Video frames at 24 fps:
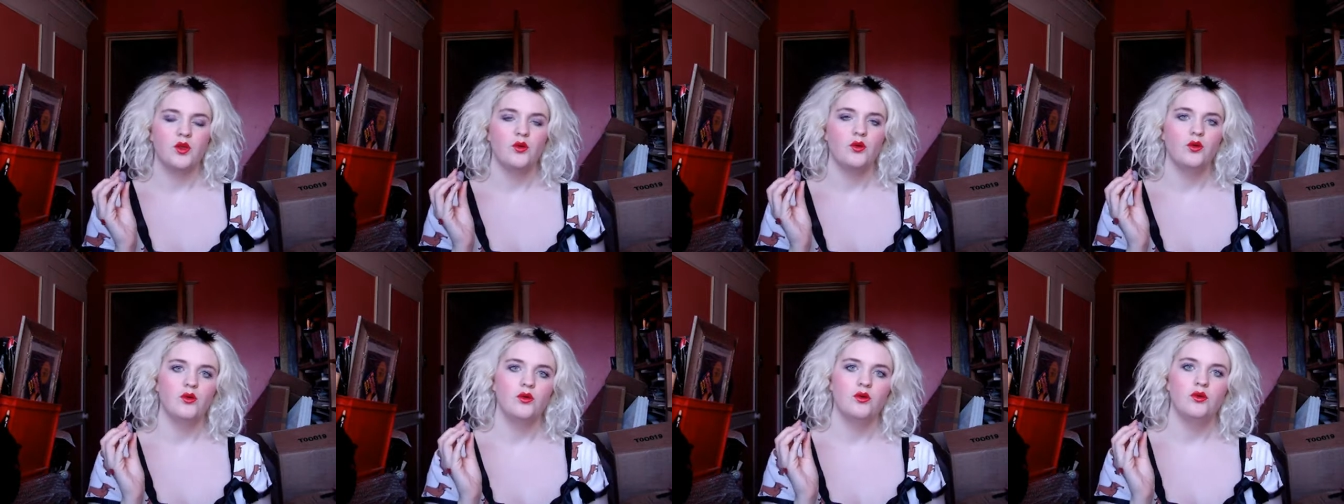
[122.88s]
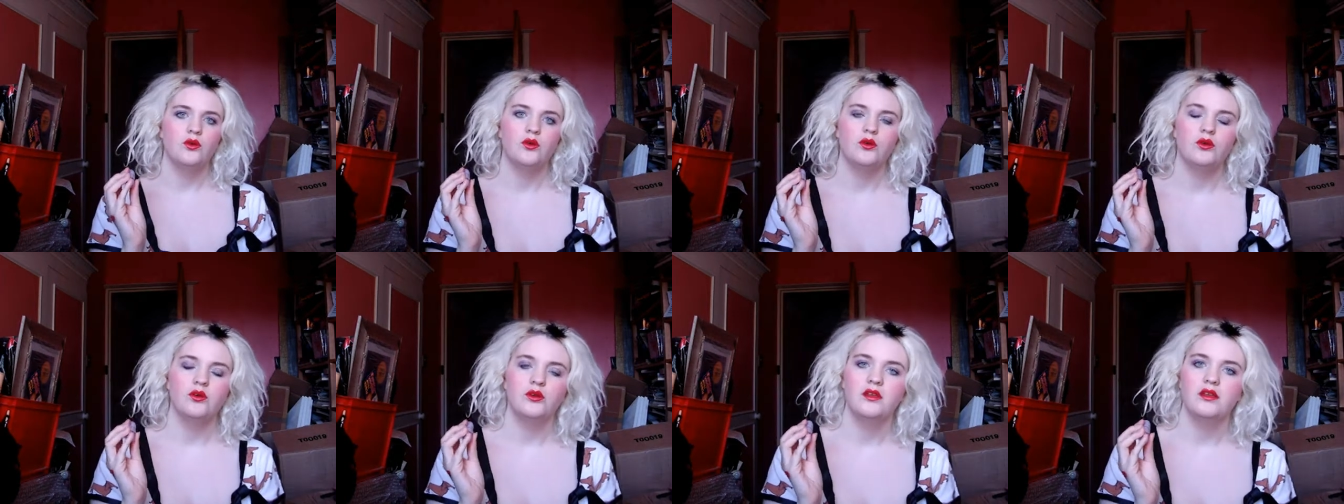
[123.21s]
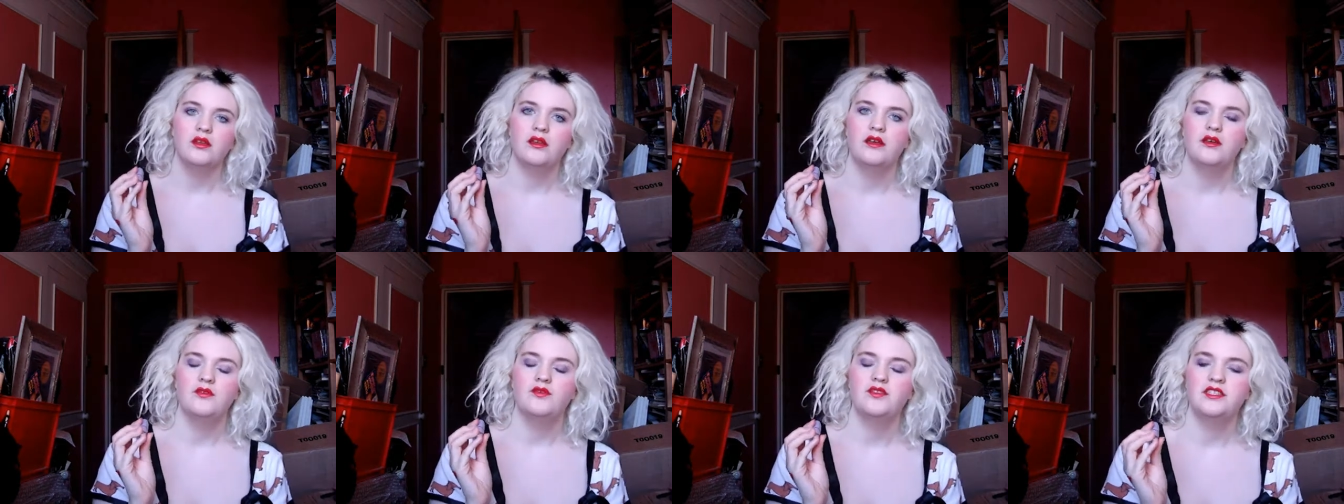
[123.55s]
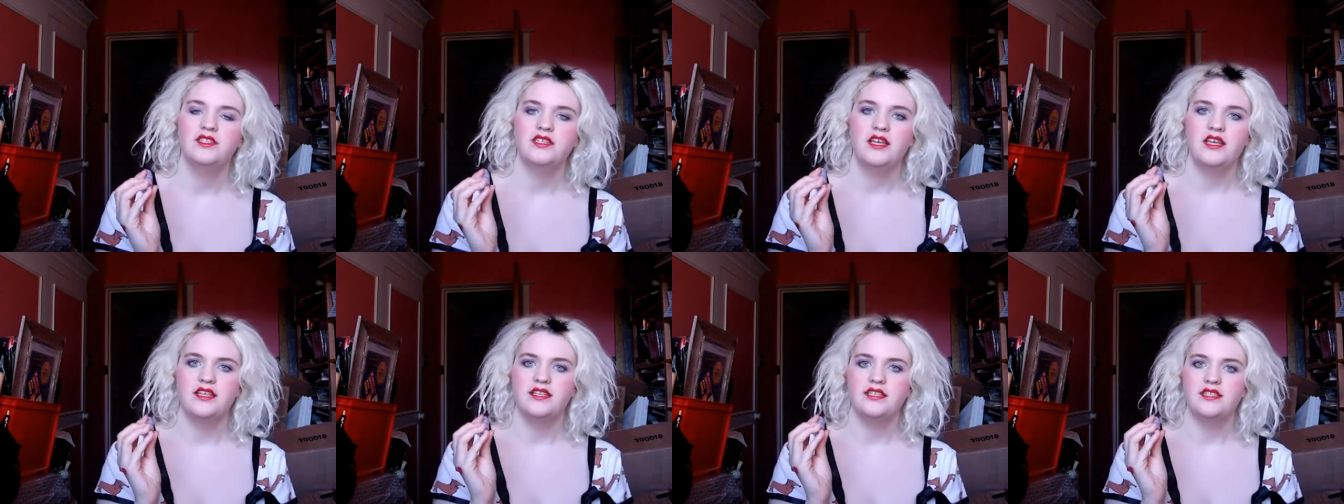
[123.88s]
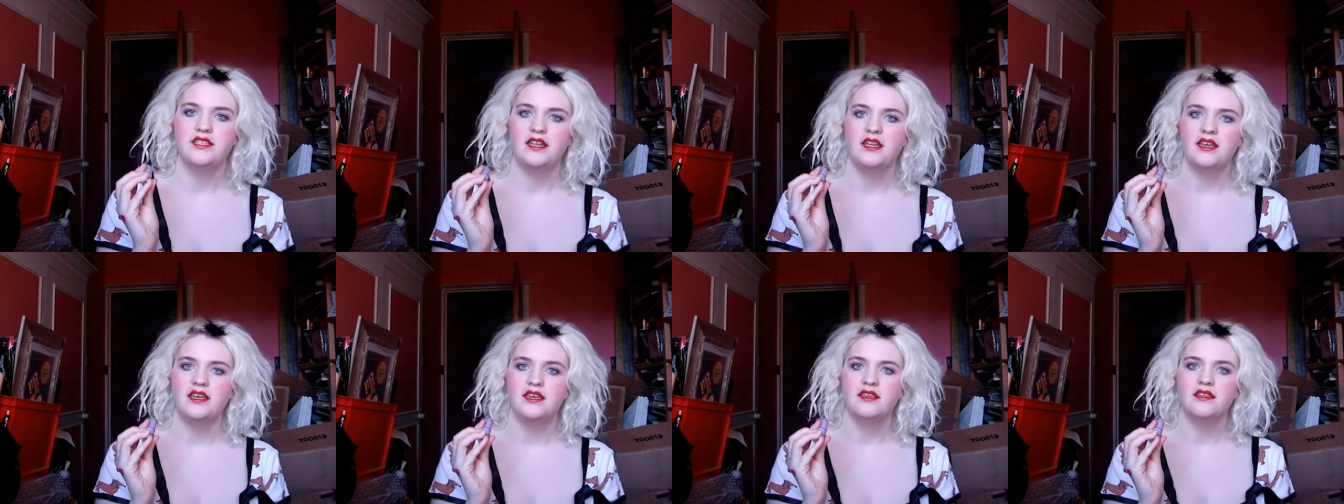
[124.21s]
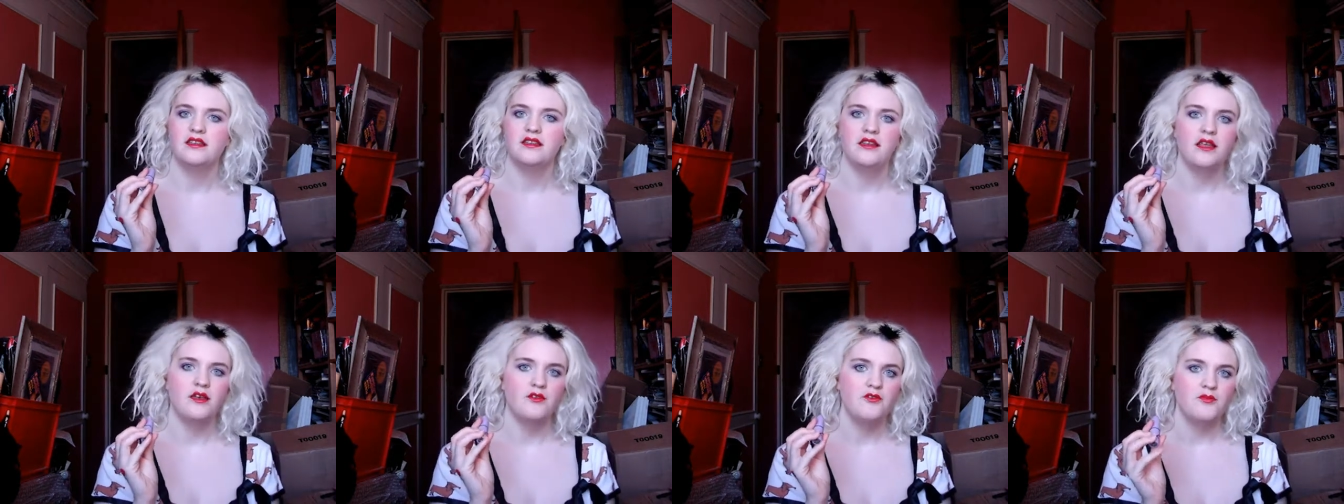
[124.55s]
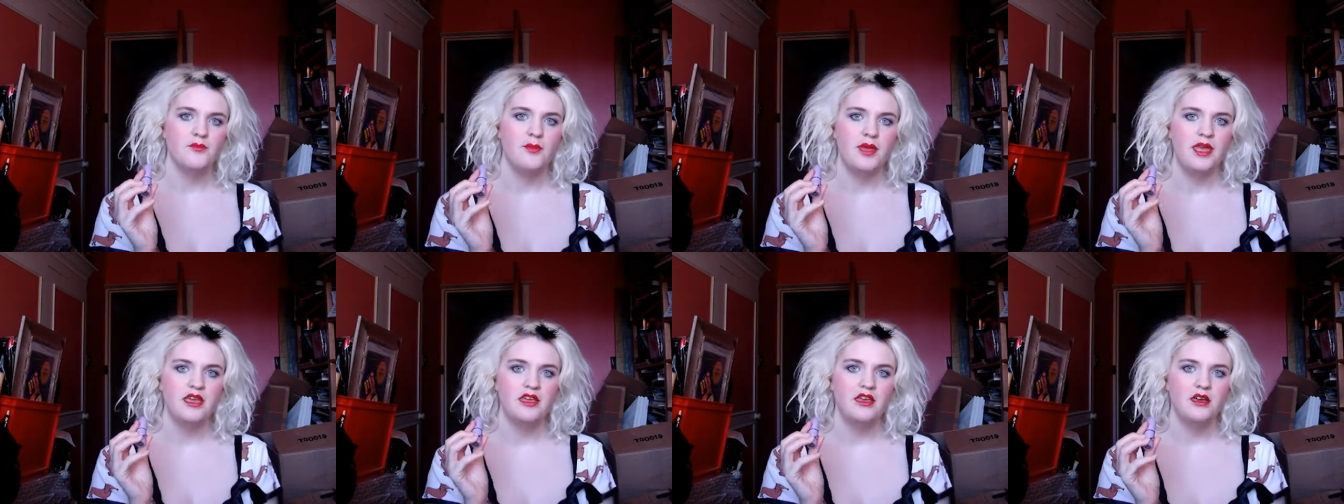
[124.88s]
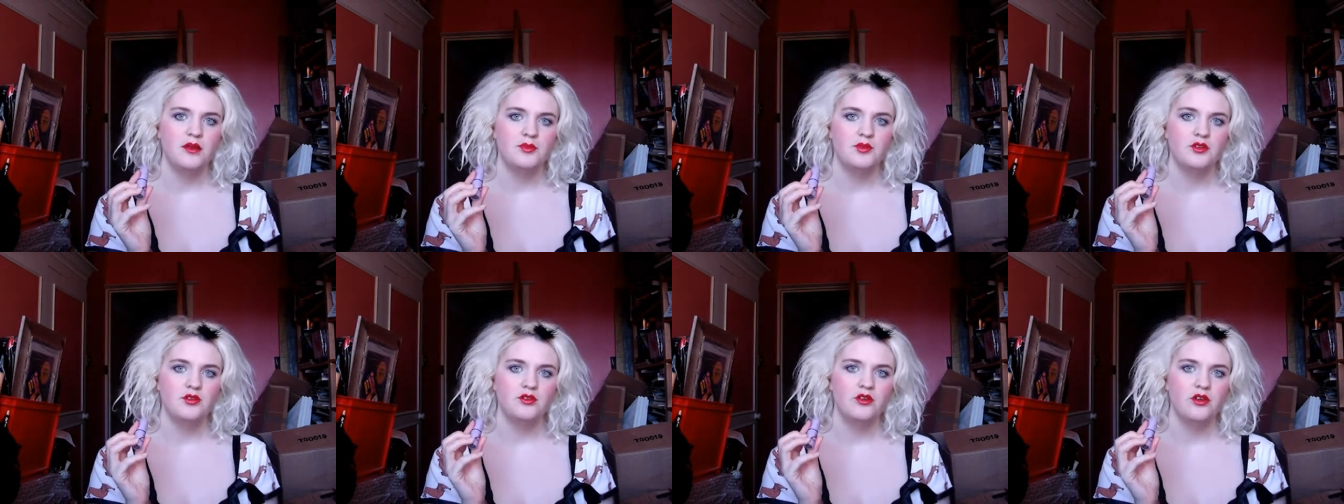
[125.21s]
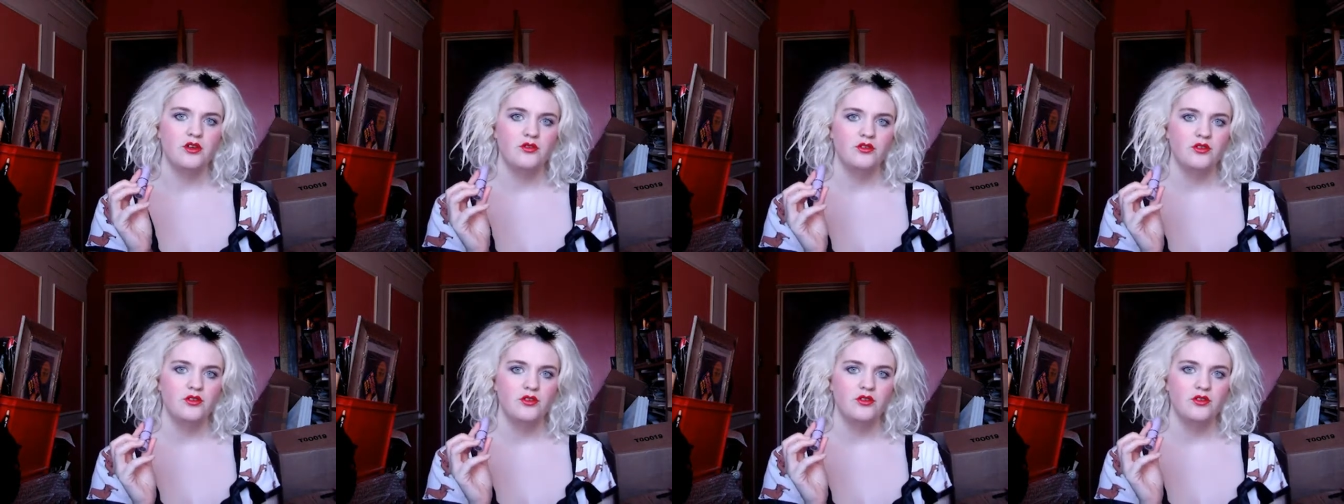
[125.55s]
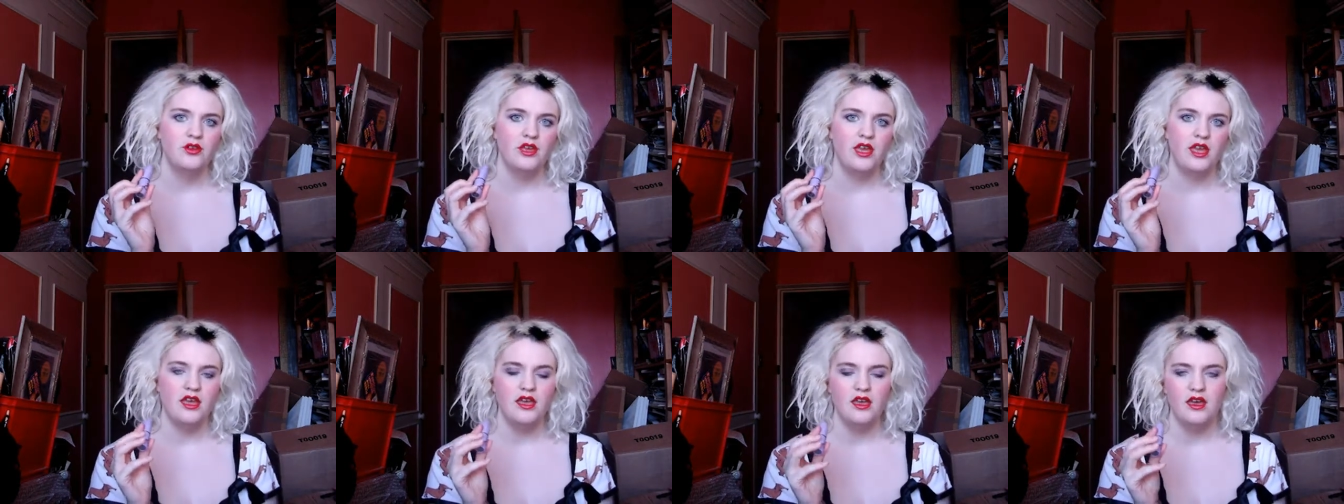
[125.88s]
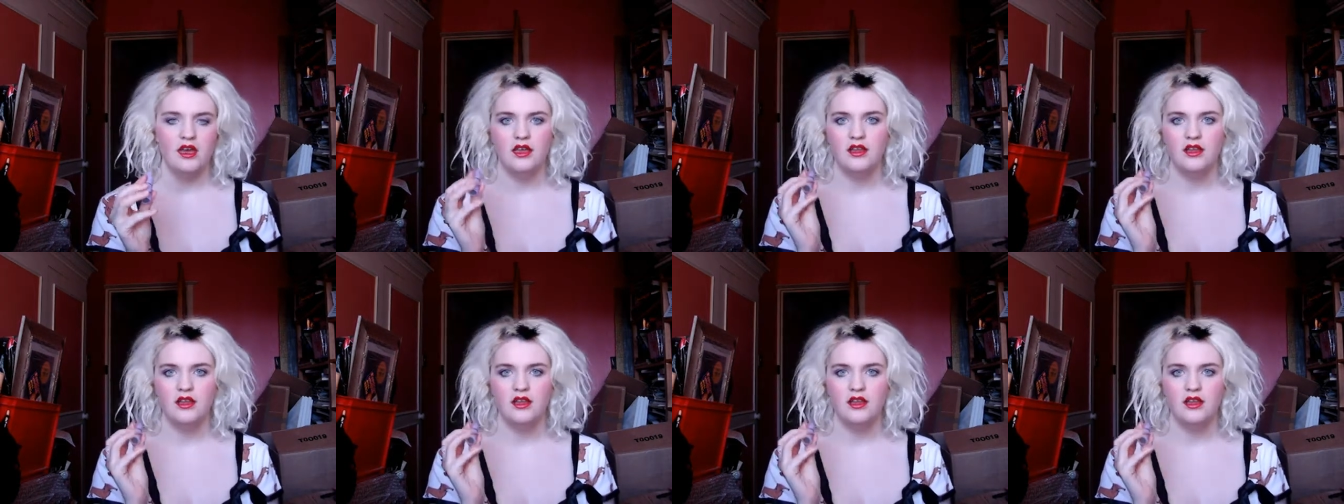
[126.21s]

or other sites like lovemakeup.co.uk.